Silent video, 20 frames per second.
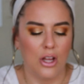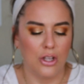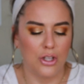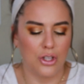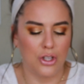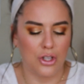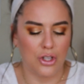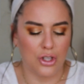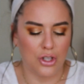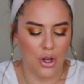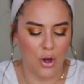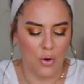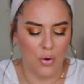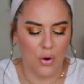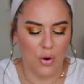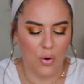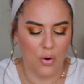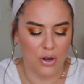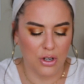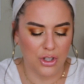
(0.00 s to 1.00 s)
So
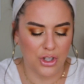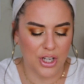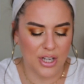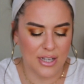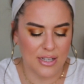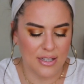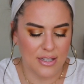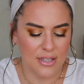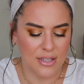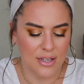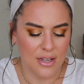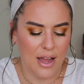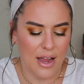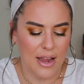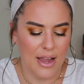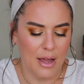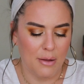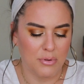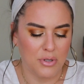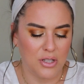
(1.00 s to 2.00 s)
gorgeous. I
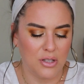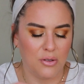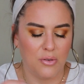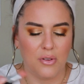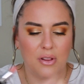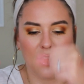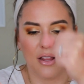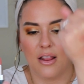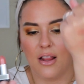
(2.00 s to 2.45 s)
absolutely